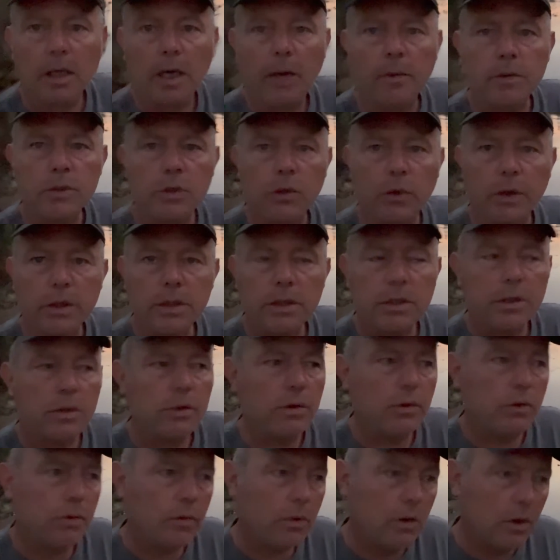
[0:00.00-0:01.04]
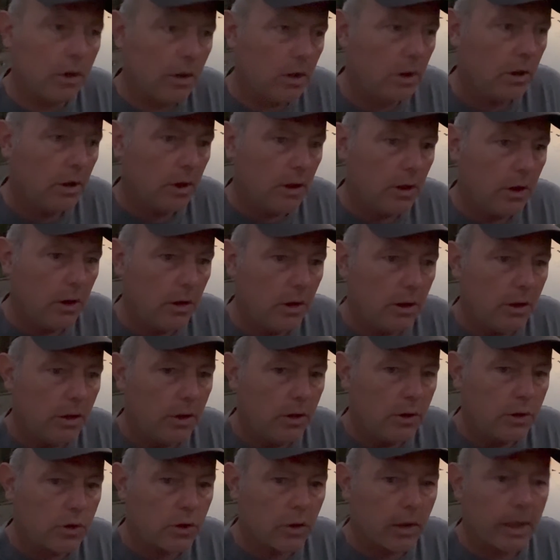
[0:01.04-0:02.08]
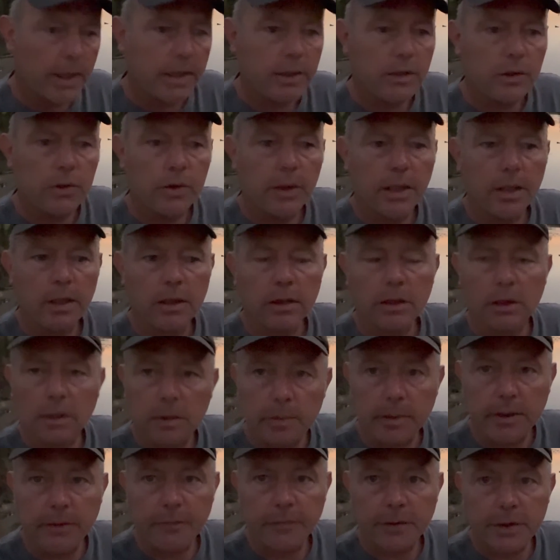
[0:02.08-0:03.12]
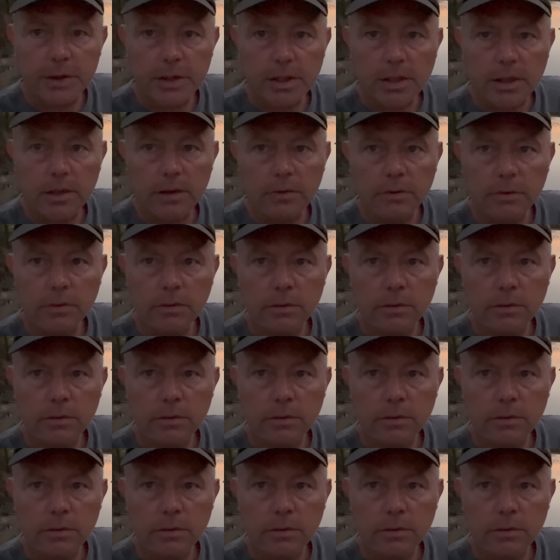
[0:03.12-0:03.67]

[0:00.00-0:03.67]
I was going to try to get a little bit of fishing in